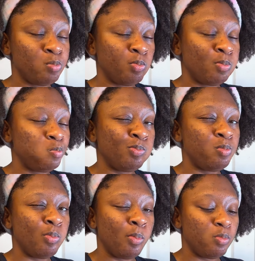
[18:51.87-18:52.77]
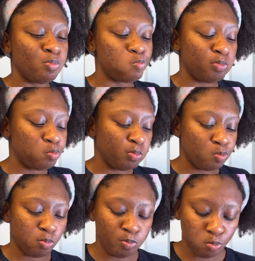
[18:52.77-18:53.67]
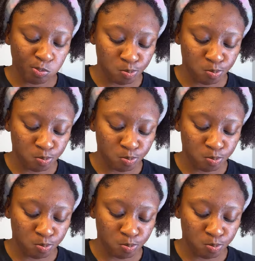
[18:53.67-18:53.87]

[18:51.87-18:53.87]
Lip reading: Listerine, I like to use that